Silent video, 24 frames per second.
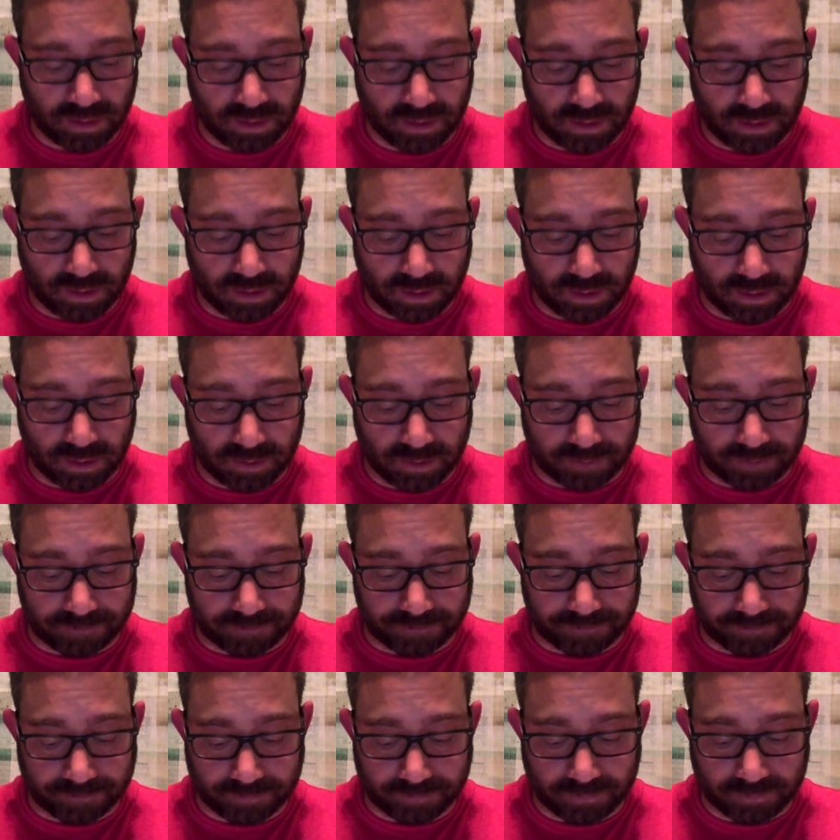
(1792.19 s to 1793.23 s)

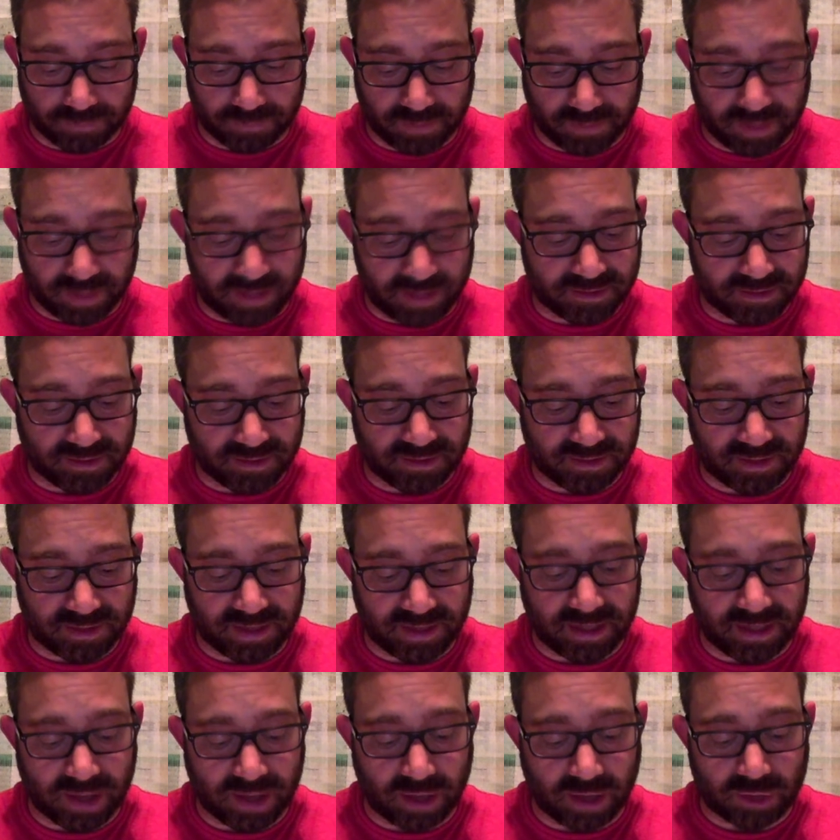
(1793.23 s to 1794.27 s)
That is to say,
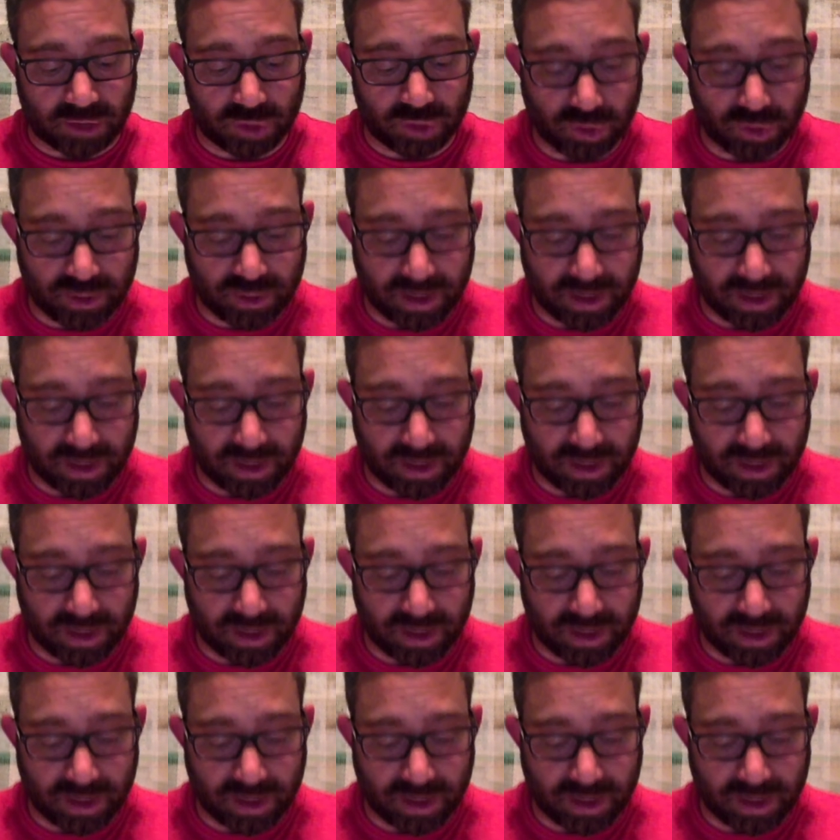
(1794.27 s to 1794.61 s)
God could